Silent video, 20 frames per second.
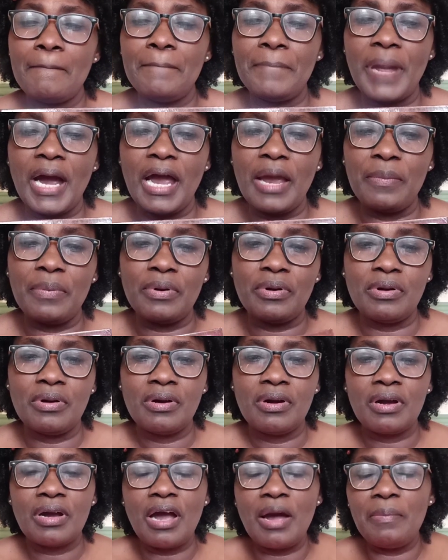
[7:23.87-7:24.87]
Bible.
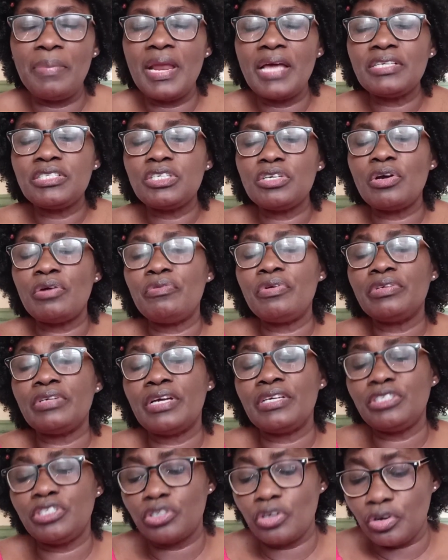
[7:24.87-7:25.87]
God bless you.
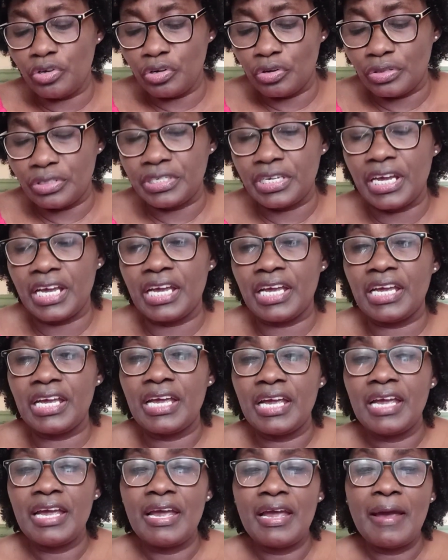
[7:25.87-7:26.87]
Enjoy your day.
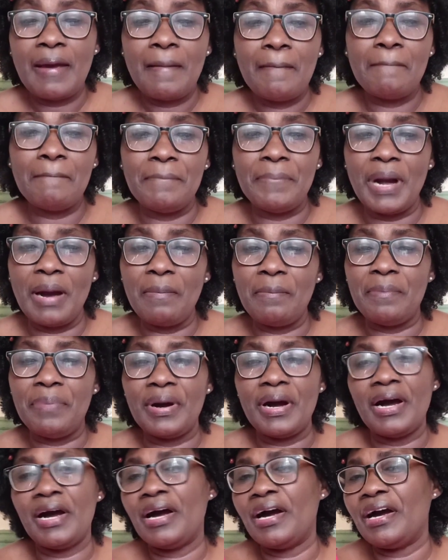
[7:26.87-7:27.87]

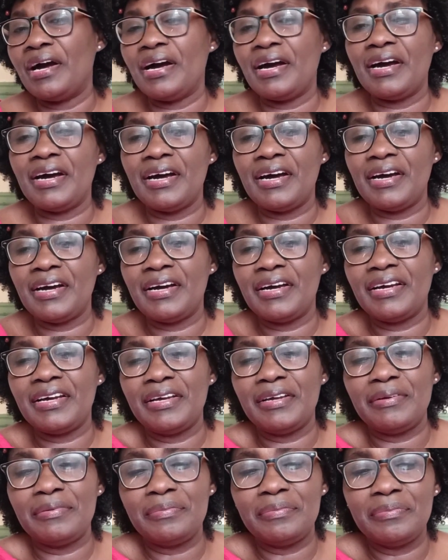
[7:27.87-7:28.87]

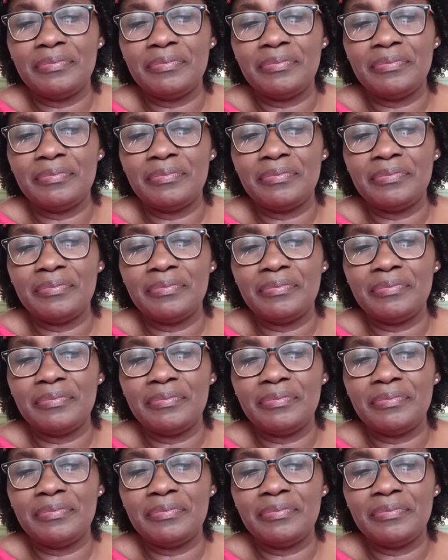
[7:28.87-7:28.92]
Bye-bye.